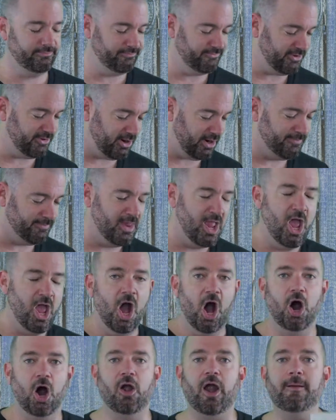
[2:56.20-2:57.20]
Sorry.
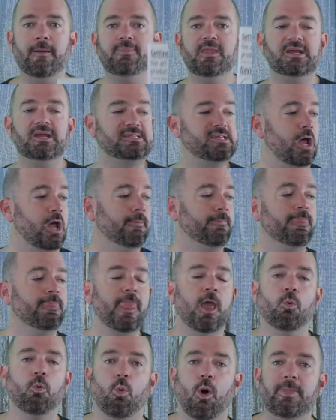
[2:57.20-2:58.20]
All right, so
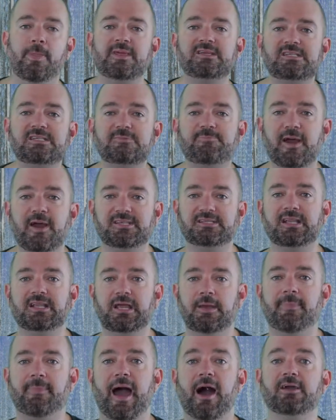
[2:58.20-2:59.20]
what this is
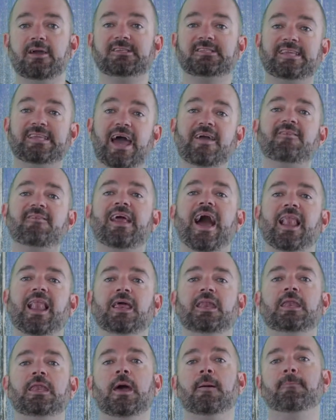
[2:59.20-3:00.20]
basically about is David
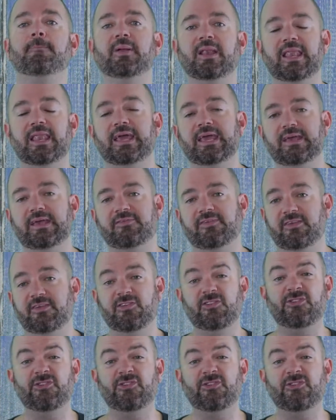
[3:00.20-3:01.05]
Allen believes, he's a